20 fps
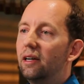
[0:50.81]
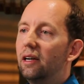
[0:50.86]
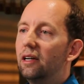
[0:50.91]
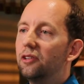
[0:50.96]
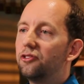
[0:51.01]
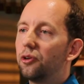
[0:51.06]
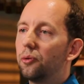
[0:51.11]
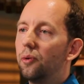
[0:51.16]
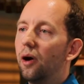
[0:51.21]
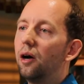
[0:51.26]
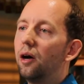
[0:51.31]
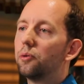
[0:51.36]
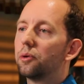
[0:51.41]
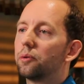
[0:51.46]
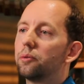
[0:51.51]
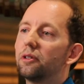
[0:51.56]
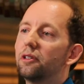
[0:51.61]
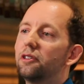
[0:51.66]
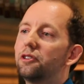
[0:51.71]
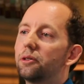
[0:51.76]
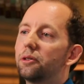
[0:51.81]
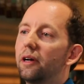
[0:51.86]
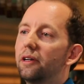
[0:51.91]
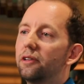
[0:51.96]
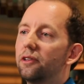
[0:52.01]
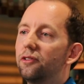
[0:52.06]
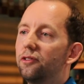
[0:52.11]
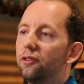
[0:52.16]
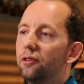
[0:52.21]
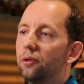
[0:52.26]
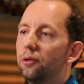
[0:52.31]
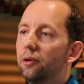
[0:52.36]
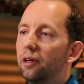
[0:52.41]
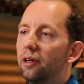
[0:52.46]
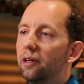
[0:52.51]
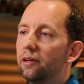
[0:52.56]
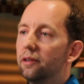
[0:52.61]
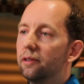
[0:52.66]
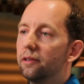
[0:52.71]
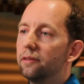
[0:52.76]
And so all we're really trying to do
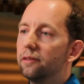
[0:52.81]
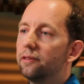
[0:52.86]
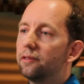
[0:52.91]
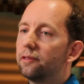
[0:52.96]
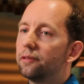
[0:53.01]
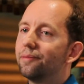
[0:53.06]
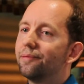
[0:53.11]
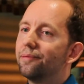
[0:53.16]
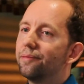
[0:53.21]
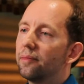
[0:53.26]
is